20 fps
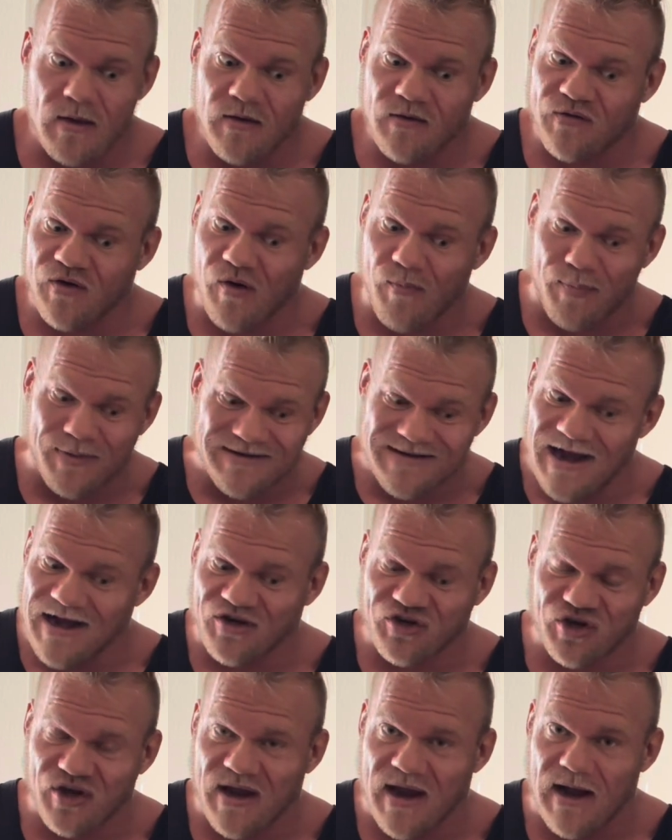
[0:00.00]
So you're
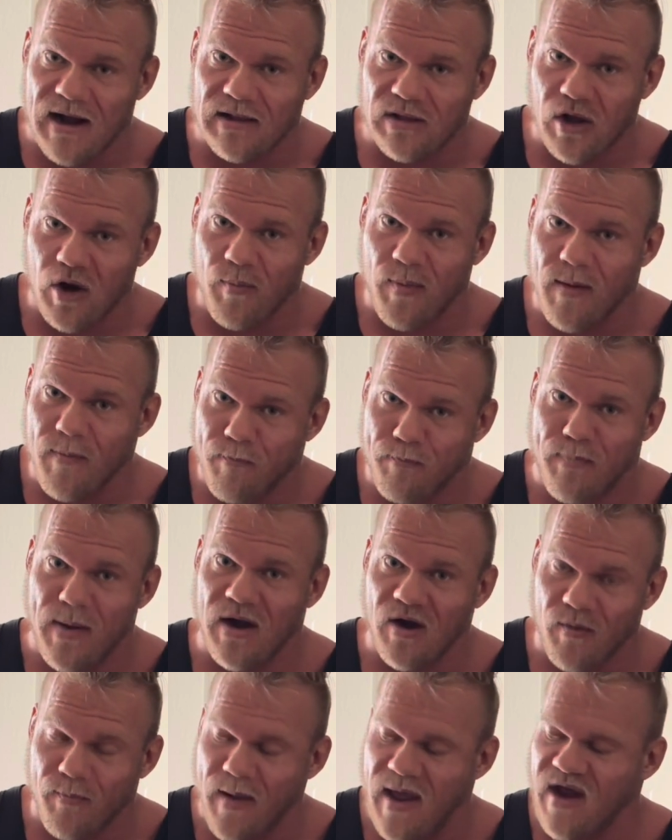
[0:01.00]
potentially getting a little bit
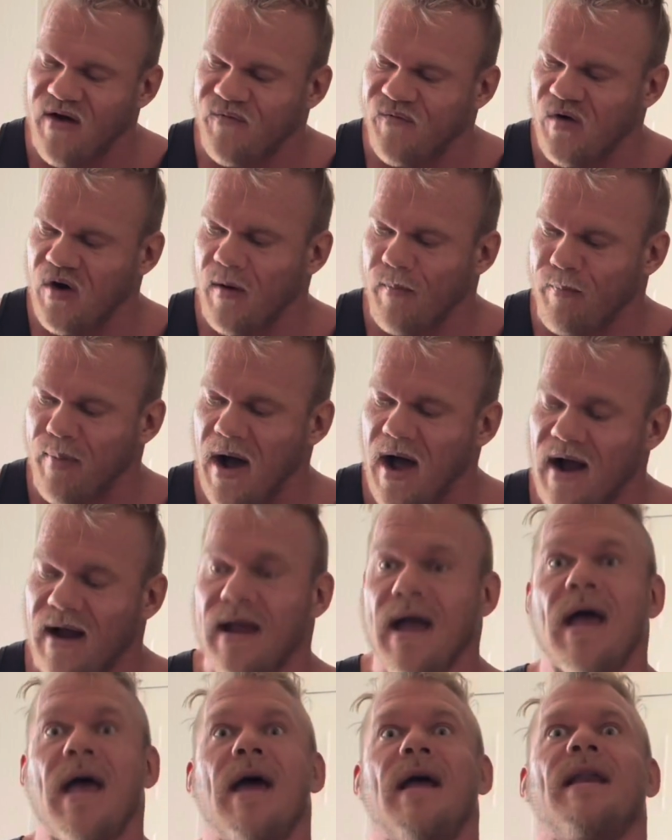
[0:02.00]
better bang for your buck.